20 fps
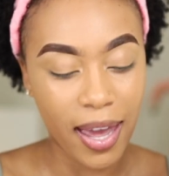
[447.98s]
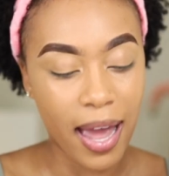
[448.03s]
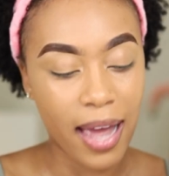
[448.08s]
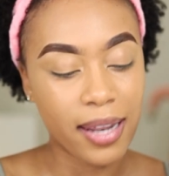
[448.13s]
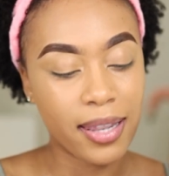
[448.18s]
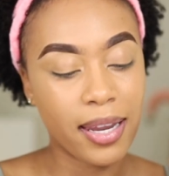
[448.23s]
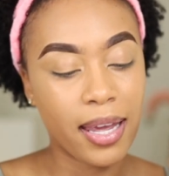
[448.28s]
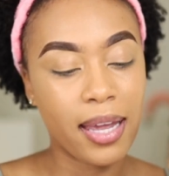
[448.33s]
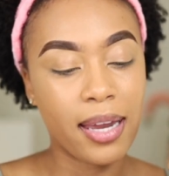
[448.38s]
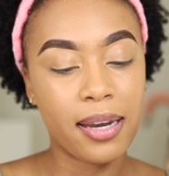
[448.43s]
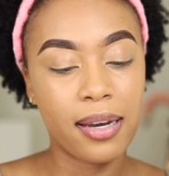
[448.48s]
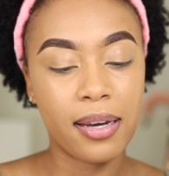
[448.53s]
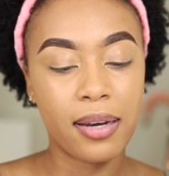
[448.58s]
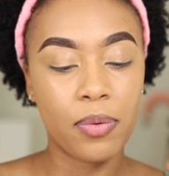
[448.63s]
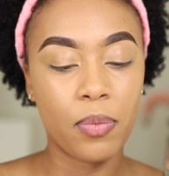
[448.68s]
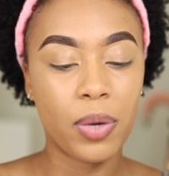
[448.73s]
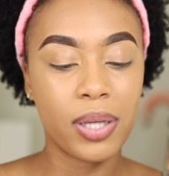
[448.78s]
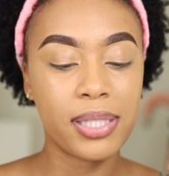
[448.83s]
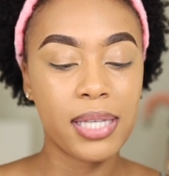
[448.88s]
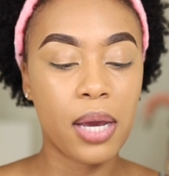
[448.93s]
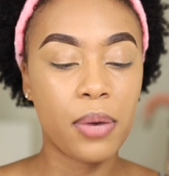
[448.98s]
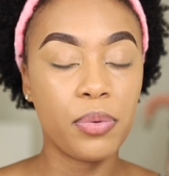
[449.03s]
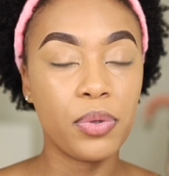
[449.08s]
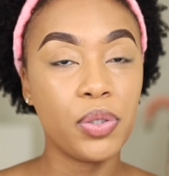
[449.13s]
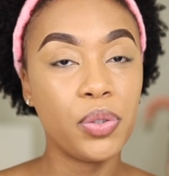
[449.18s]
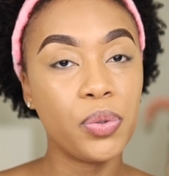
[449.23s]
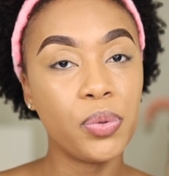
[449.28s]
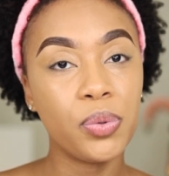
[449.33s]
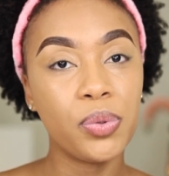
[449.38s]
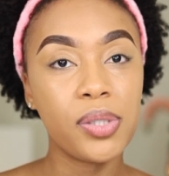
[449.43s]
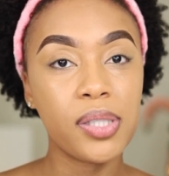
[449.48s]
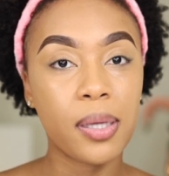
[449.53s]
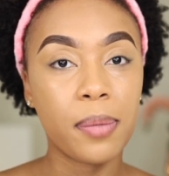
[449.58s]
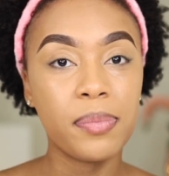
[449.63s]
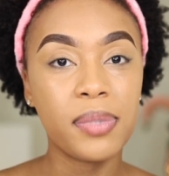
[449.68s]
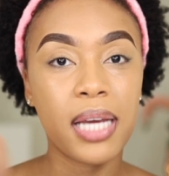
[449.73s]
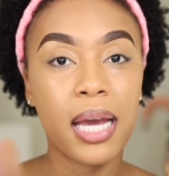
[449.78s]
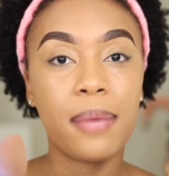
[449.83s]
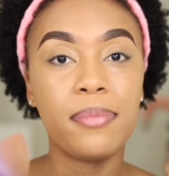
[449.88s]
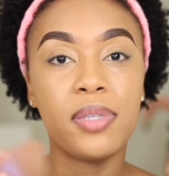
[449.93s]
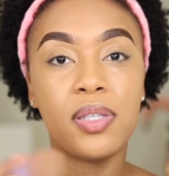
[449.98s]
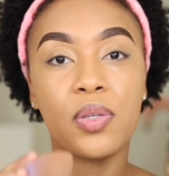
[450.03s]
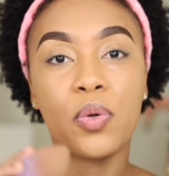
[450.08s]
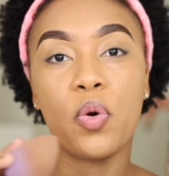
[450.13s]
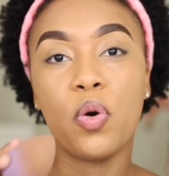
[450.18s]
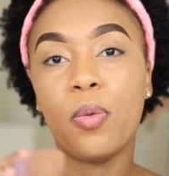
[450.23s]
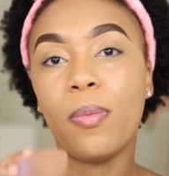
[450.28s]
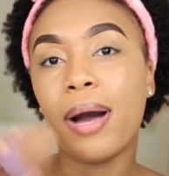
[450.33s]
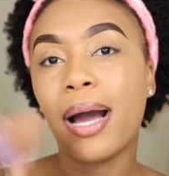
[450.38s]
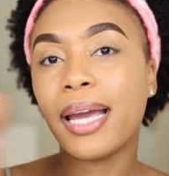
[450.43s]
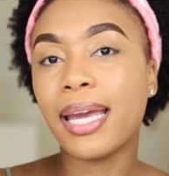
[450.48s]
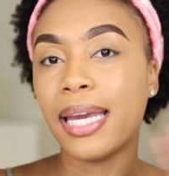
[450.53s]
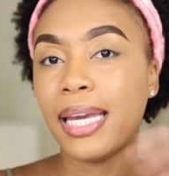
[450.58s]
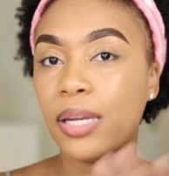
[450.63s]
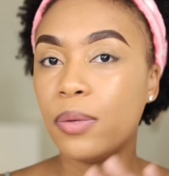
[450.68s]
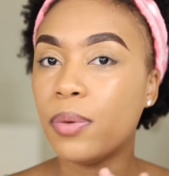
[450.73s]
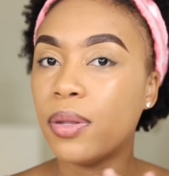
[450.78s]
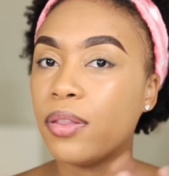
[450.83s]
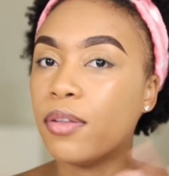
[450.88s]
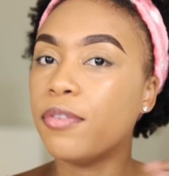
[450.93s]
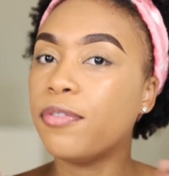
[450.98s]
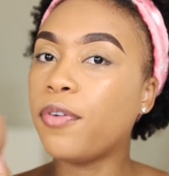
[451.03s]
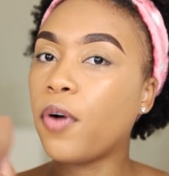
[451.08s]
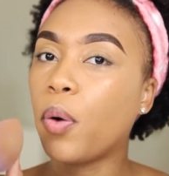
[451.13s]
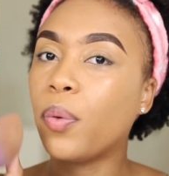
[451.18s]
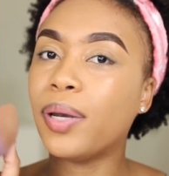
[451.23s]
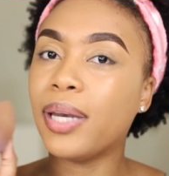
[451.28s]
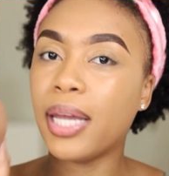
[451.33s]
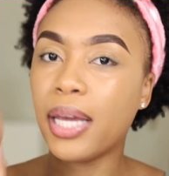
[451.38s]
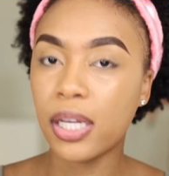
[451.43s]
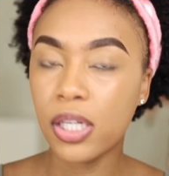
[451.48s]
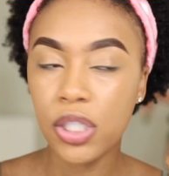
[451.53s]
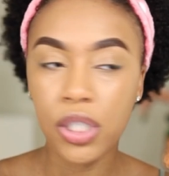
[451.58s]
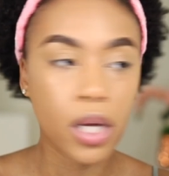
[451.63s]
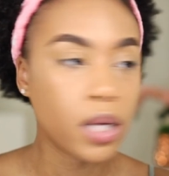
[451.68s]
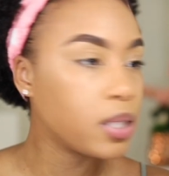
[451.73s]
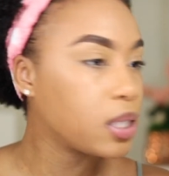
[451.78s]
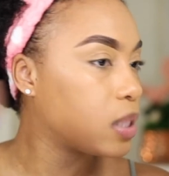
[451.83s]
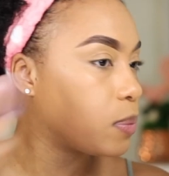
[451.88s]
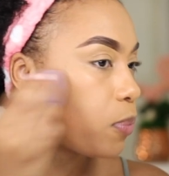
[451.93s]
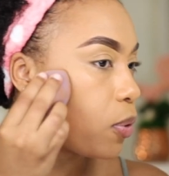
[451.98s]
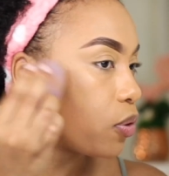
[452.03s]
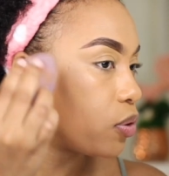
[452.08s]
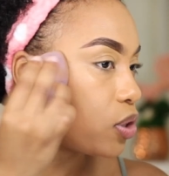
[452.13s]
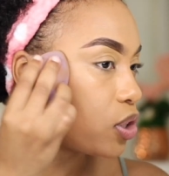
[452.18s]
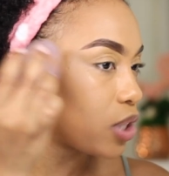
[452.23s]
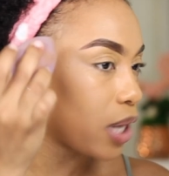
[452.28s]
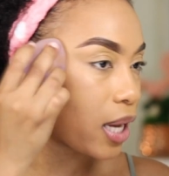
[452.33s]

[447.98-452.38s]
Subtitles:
and then what I would do sometimes is go back in with the foundation sponge,